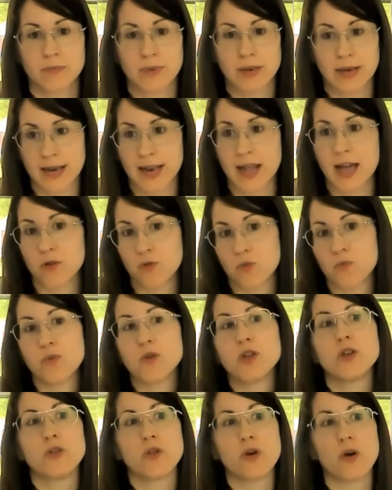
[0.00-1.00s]
Now
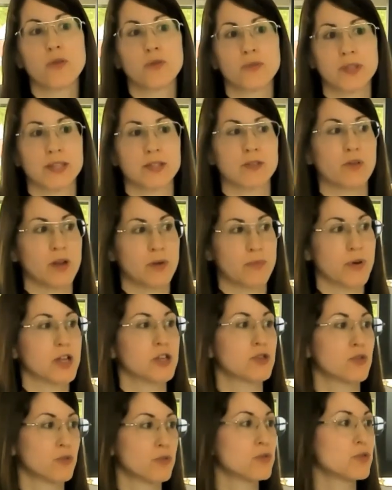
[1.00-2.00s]
we know that
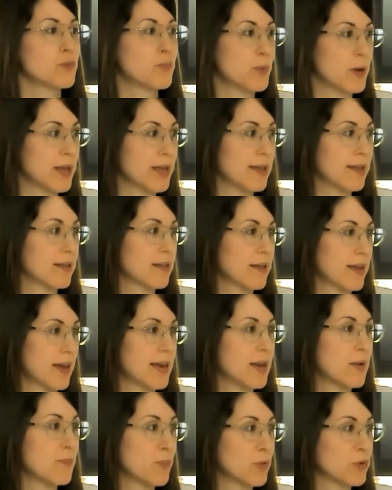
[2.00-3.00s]
collaboration could play
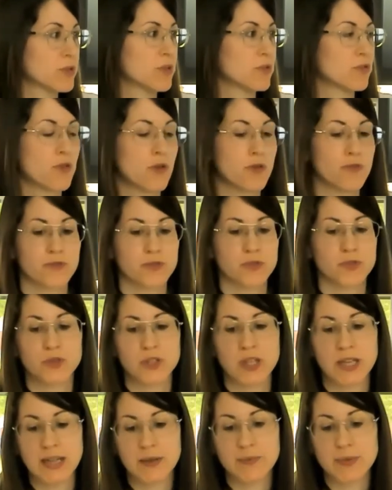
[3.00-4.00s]
an important role for
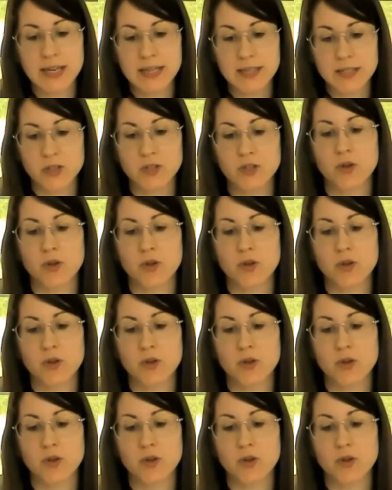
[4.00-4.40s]
sustainability.